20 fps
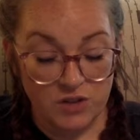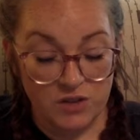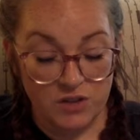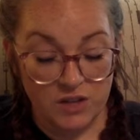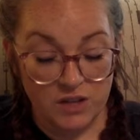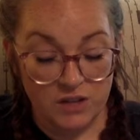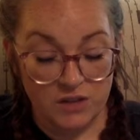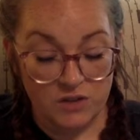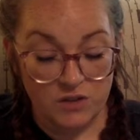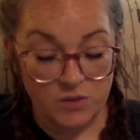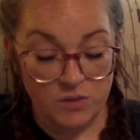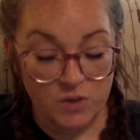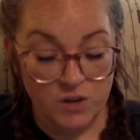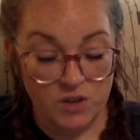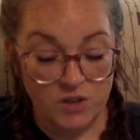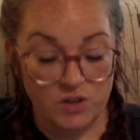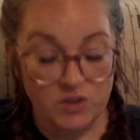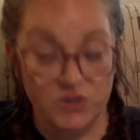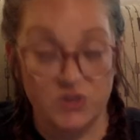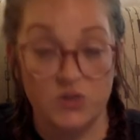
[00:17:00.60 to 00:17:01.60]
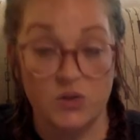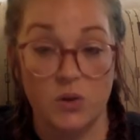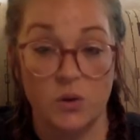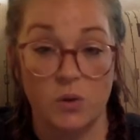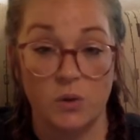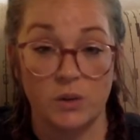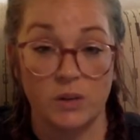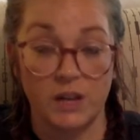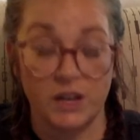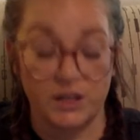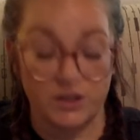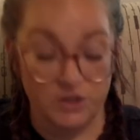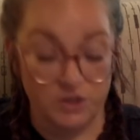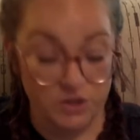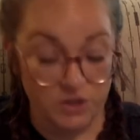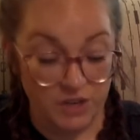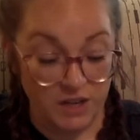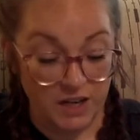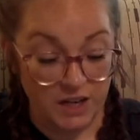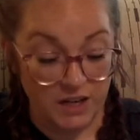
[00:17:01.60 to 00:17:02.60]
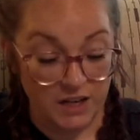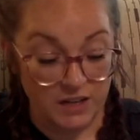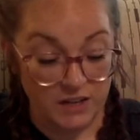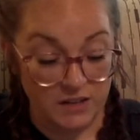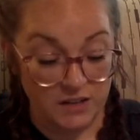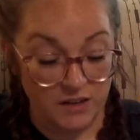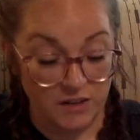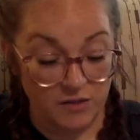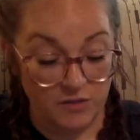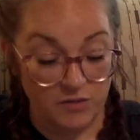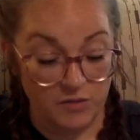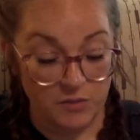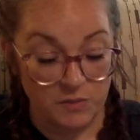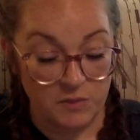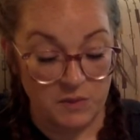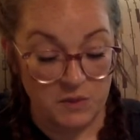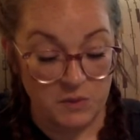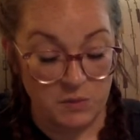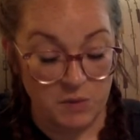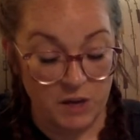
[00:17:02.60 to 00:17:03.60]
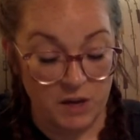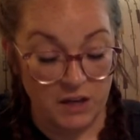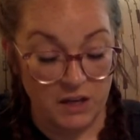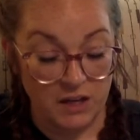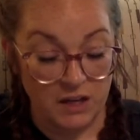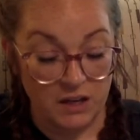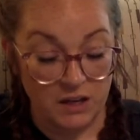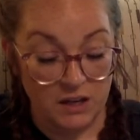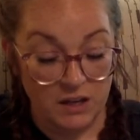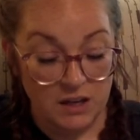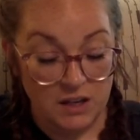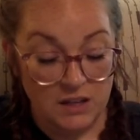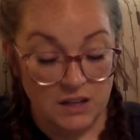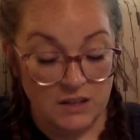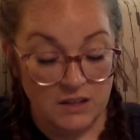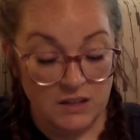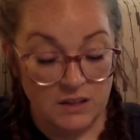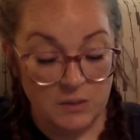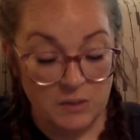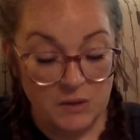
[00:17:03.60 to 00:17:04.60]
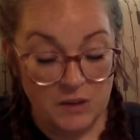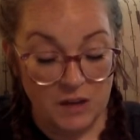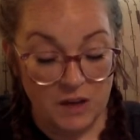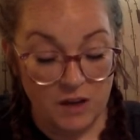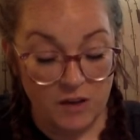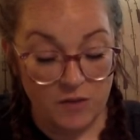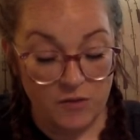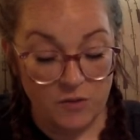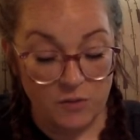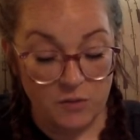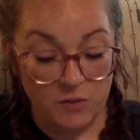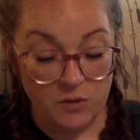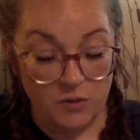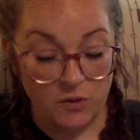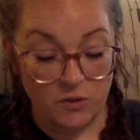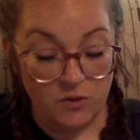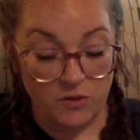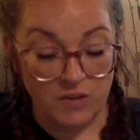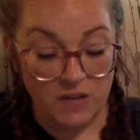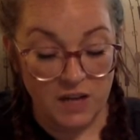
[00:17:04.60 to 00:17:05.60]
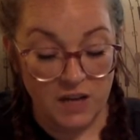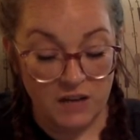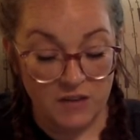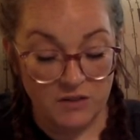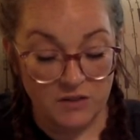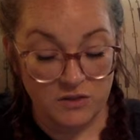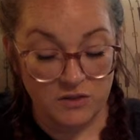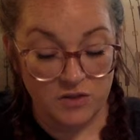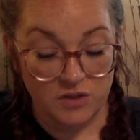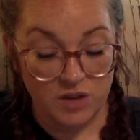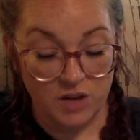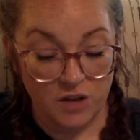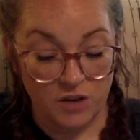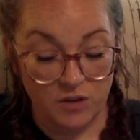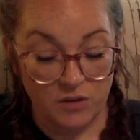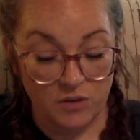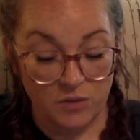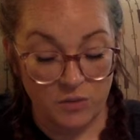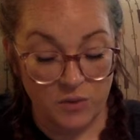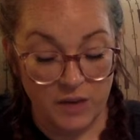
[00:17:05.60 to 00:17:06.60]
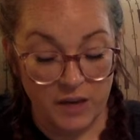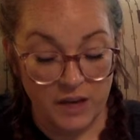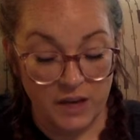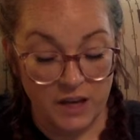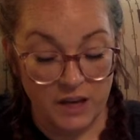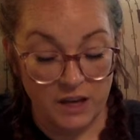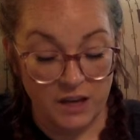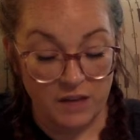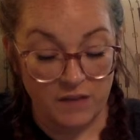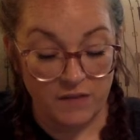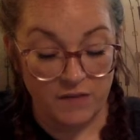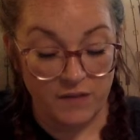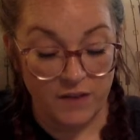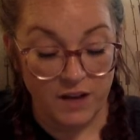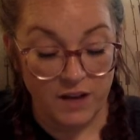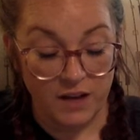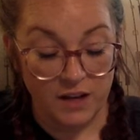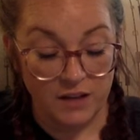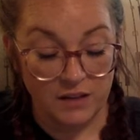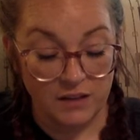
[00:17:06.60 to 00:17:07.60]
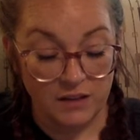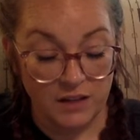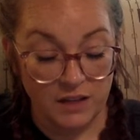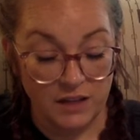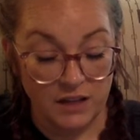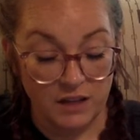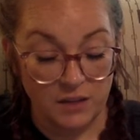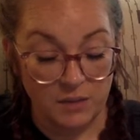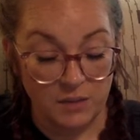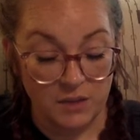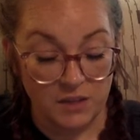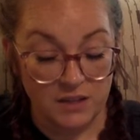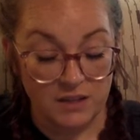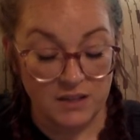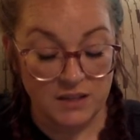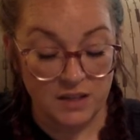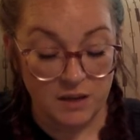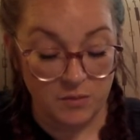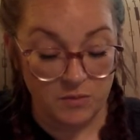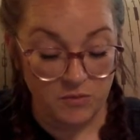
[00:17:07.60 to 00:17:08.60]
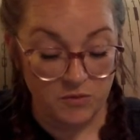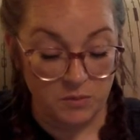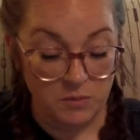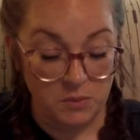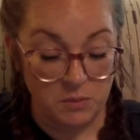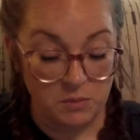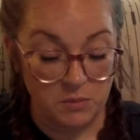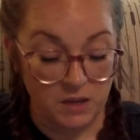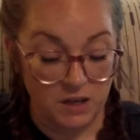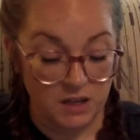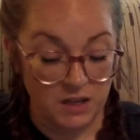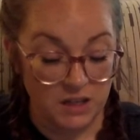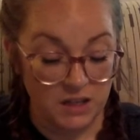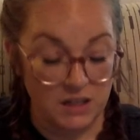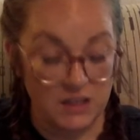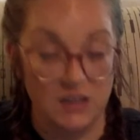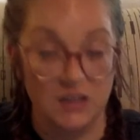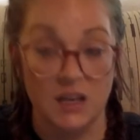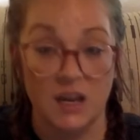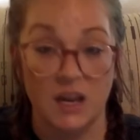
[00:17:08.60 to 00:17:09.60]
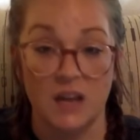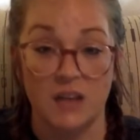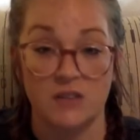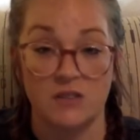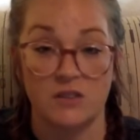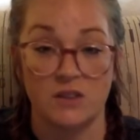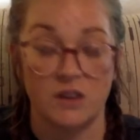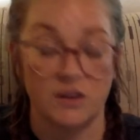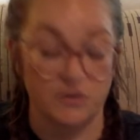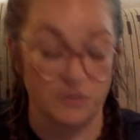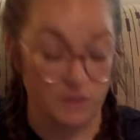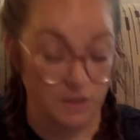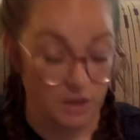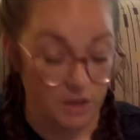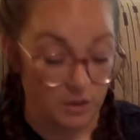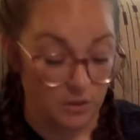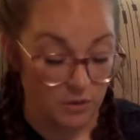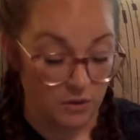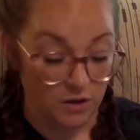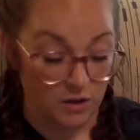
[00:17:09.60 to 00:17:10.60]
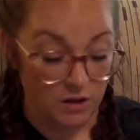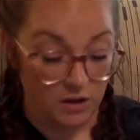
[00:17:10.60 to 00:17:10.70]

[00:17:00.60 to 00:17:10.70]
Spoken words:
thing to watch a soul extricate itself from its body, slipping out from the grotesque shell the way a fine lady might step from a muddied, cast-off cloak.